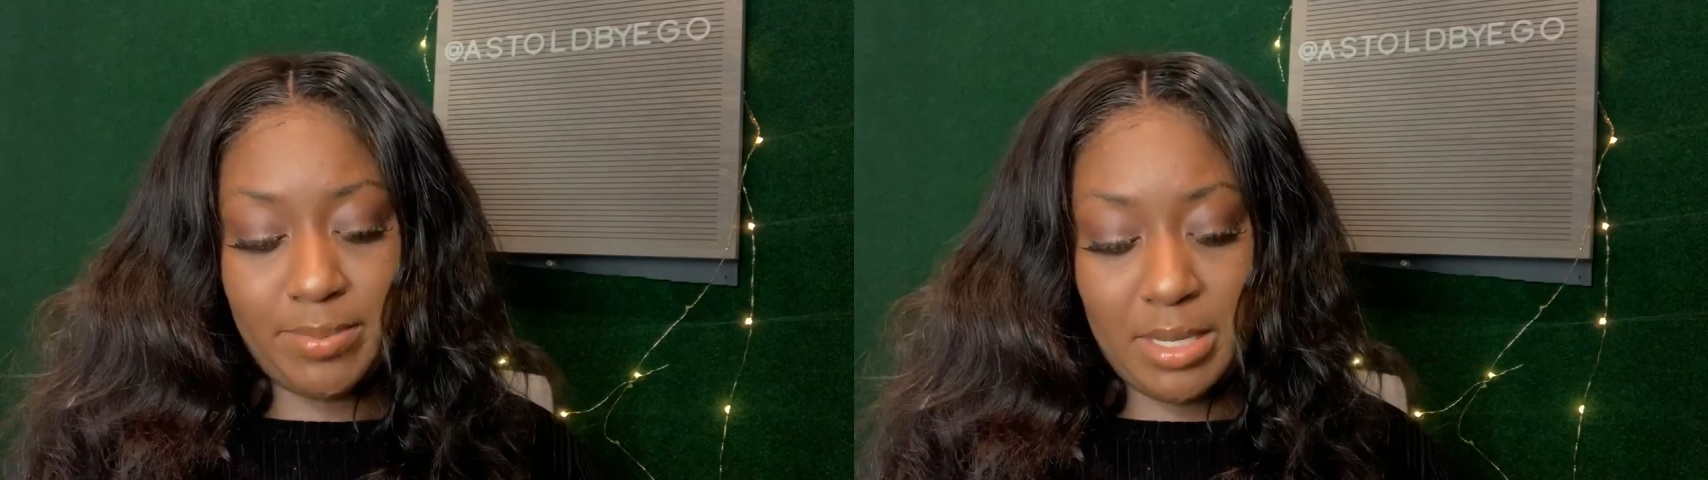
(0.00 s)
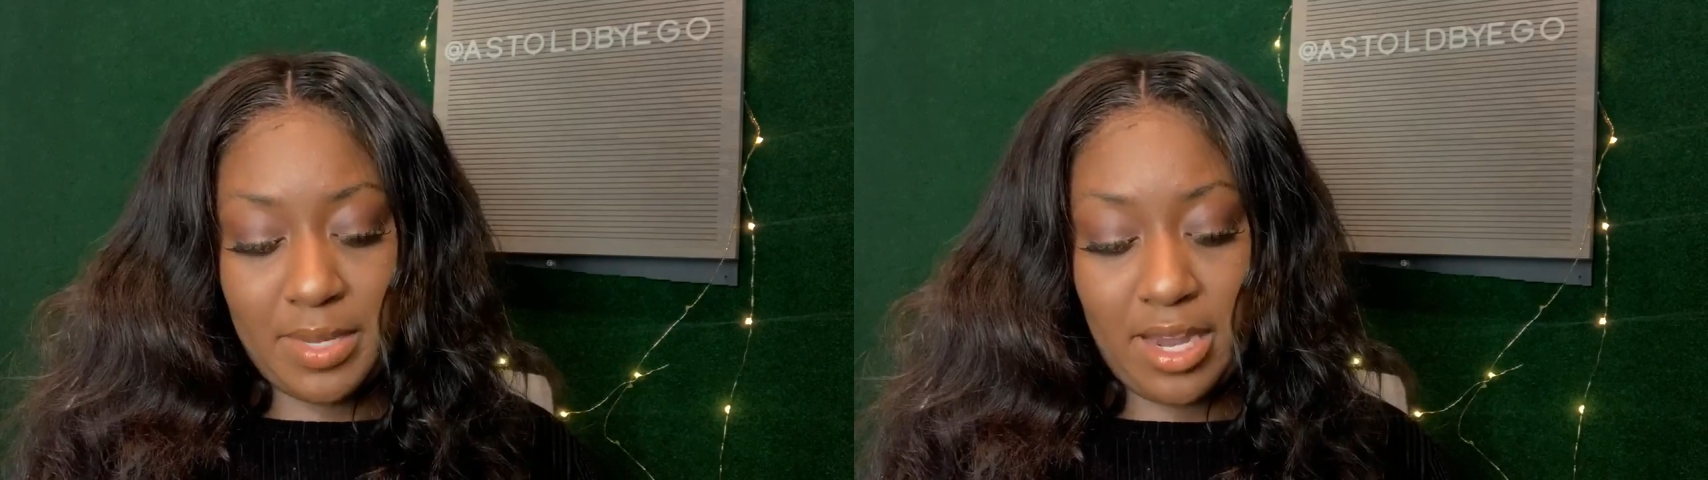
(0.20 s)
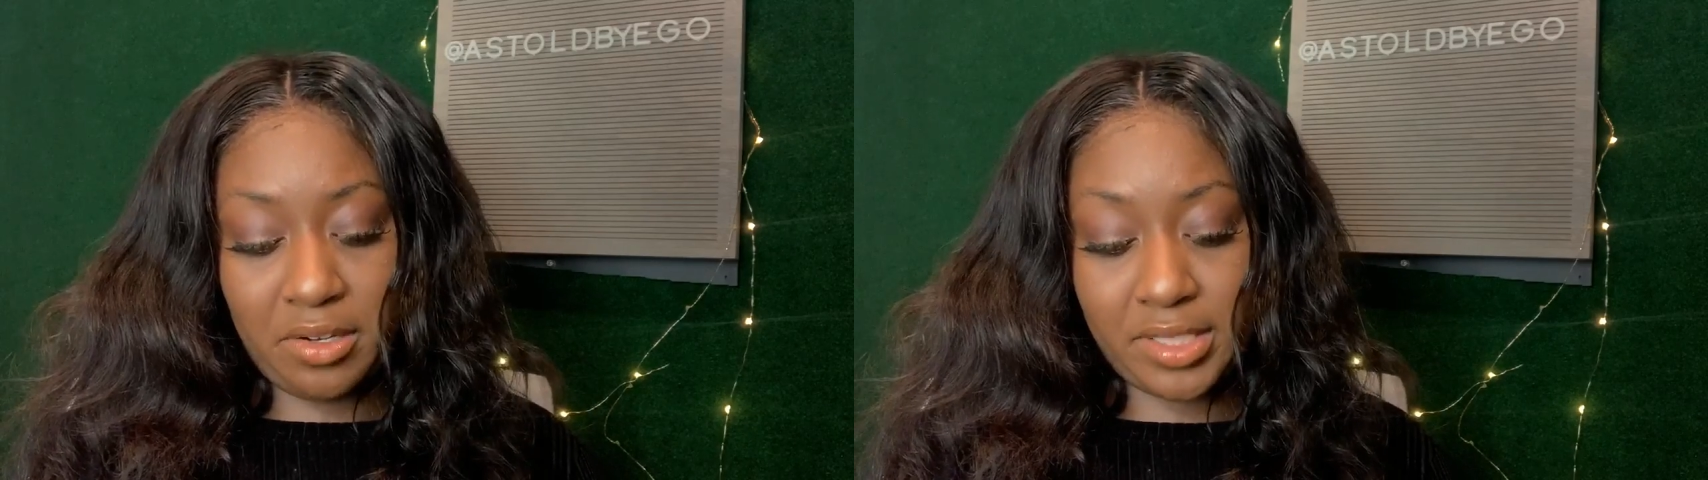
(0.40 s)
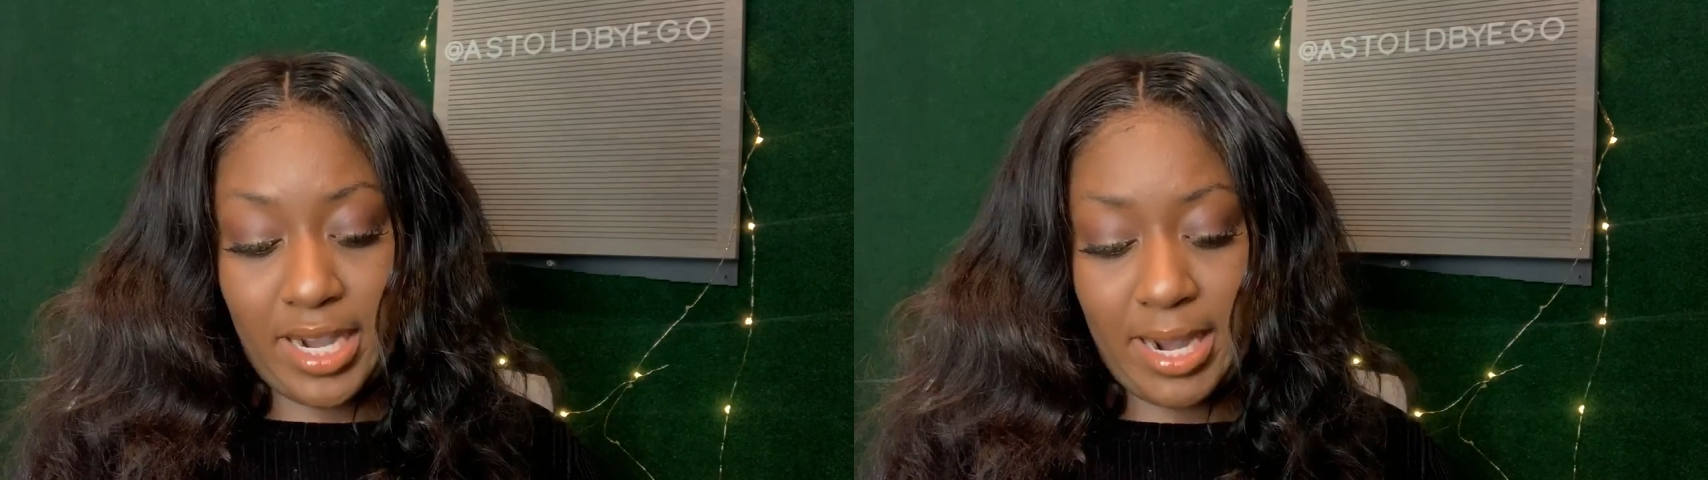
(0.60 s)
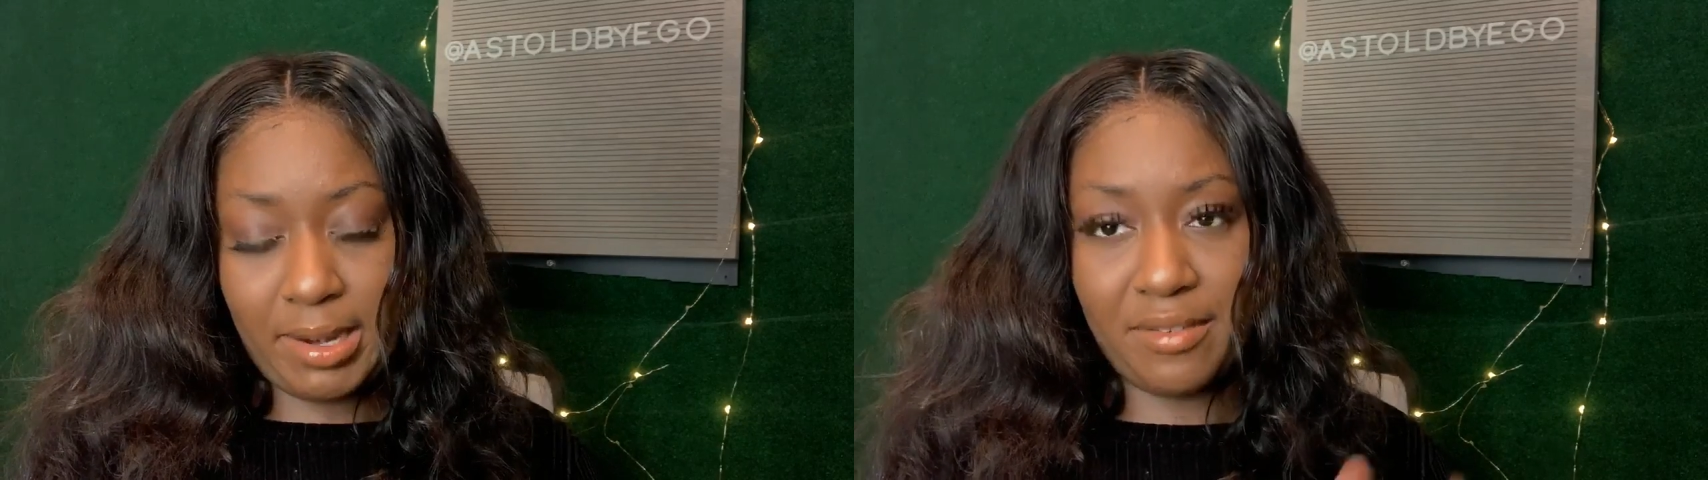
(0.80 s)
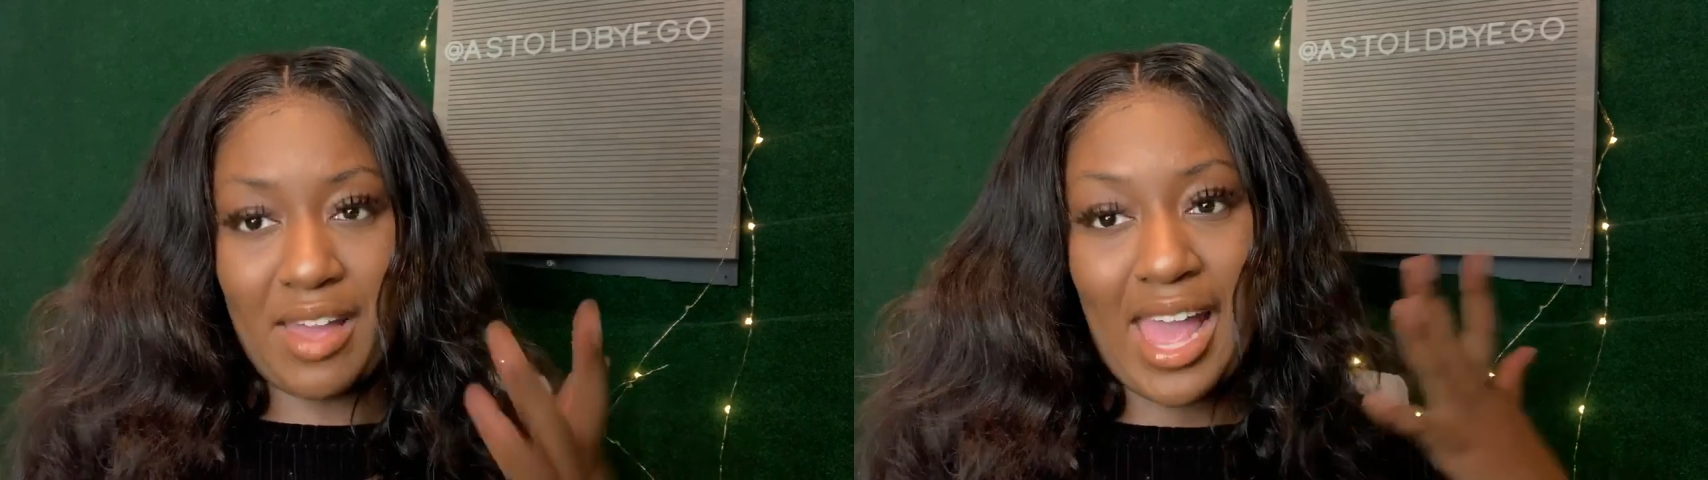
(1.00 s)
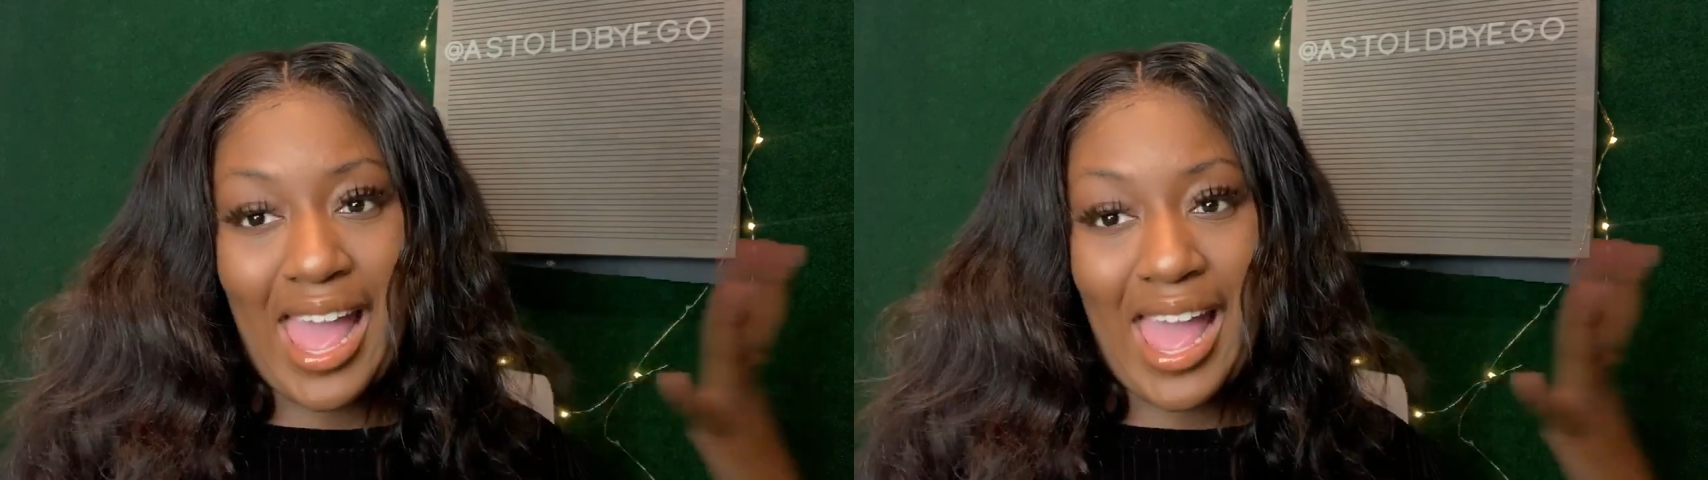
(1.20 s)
baby hairs kind of